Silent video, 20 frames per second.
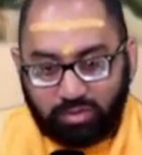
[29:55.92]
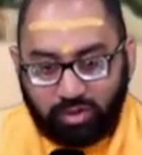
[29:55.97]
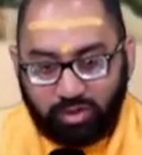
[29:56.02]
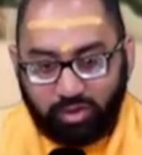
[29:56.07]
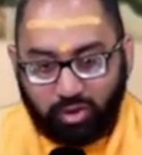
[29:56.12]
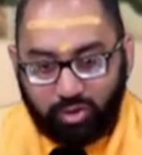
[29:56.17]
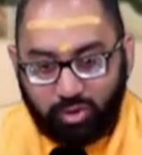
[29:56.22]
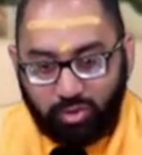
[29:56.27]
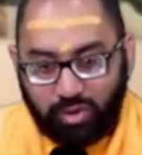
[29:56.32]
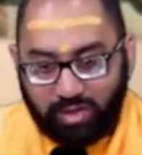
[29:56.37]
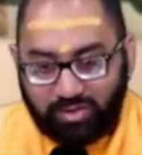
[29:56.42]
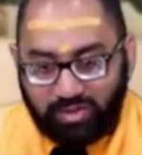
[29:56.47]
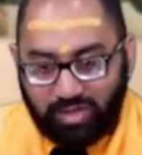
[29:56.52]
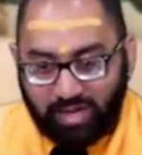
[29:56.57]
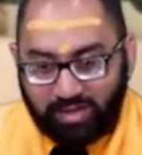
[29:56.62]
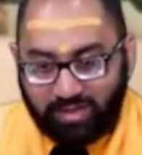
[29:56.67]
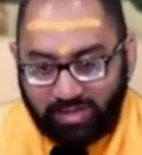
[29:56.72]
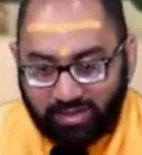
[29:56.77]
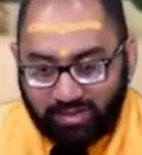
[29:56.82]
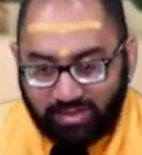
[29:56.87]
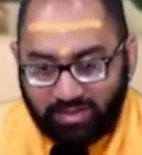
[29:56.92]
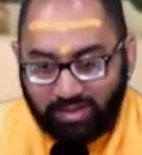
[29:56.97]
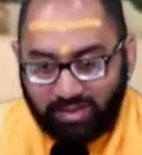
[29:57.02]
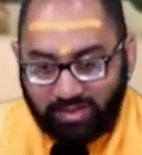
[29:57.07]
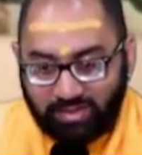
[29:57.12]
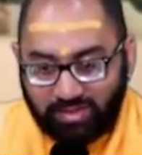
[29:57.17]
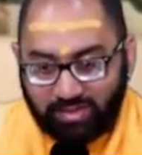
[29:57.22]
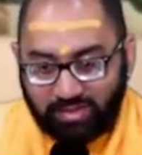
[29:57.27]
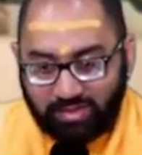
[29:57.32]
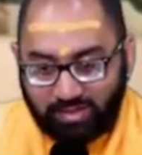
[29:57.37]
But are you guys not
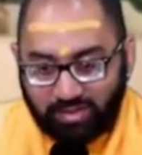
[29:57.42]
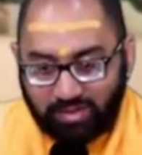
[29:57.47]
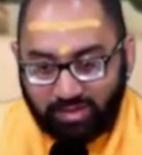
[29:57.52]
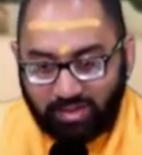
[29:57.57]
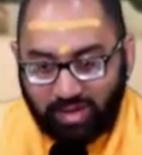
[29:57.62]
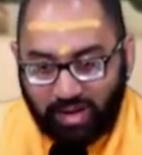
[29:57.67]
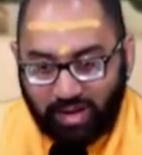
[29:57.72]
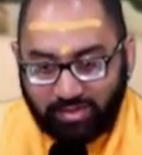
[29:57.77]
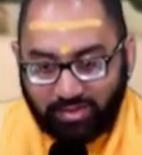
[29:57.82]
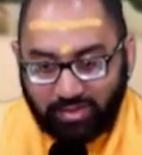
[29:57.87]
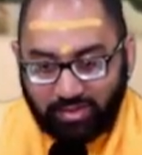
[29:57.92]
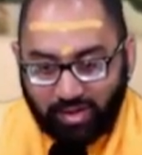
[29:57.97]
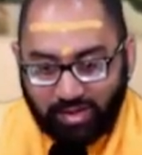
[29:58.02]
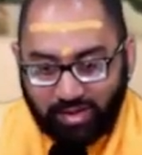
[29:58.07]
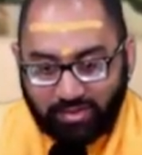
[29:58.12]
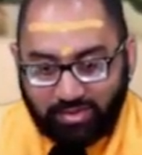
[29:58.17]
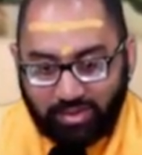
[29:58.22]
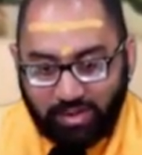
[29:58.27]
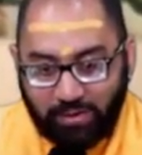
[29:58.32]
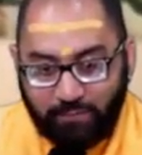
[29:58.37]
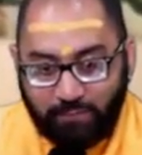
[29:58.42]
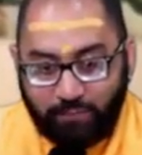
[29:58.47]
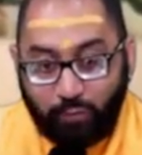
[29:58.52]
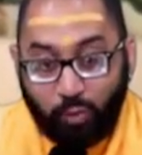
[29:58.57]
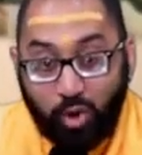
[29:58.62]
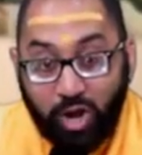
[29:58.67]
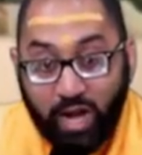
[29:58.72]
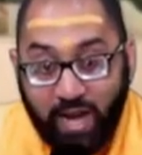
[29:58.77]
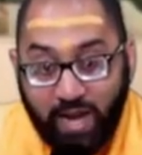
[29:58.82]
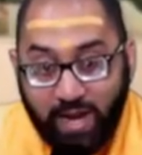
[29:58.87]
desis? I thought I said
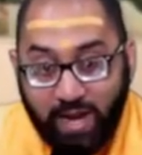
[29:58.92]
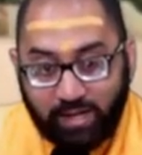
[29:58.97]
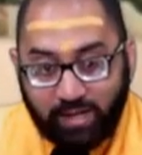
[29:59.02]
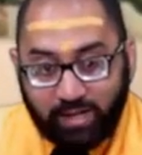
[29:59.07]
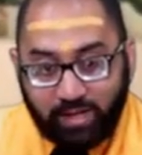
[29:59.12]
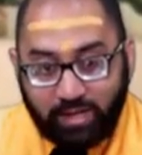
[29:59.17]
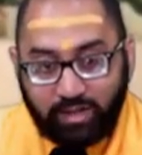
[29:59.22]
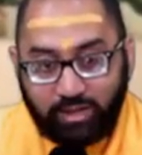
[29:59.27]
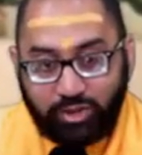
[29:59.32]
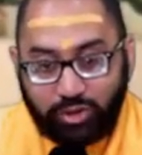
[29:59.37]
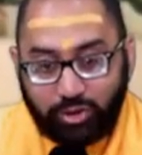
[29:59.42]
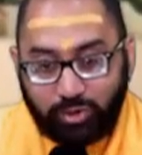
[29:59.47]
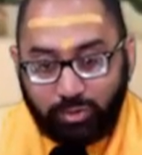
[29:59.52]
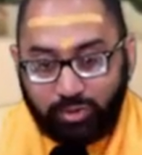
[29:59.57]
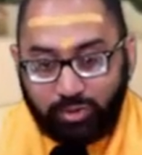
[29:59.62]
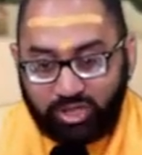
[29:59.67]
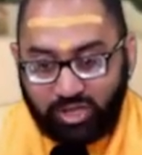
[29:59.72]
free shoe